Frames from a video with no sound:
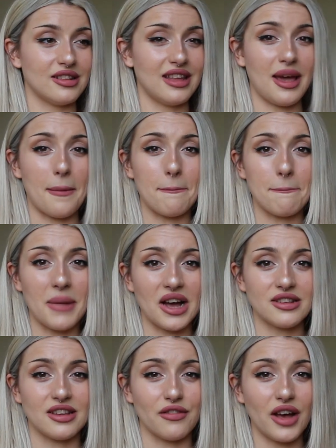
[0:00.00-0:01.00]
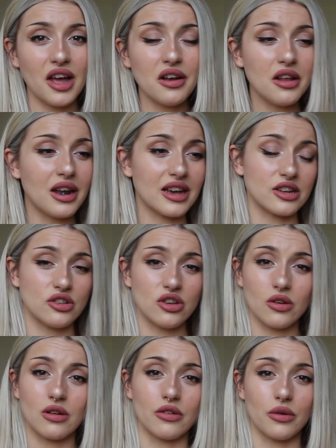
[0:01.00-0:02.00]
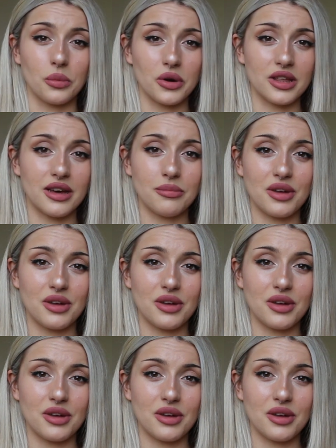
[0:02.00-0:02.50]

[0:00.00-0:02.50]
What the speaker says: They're massive. I'd look like a toddler on one of them.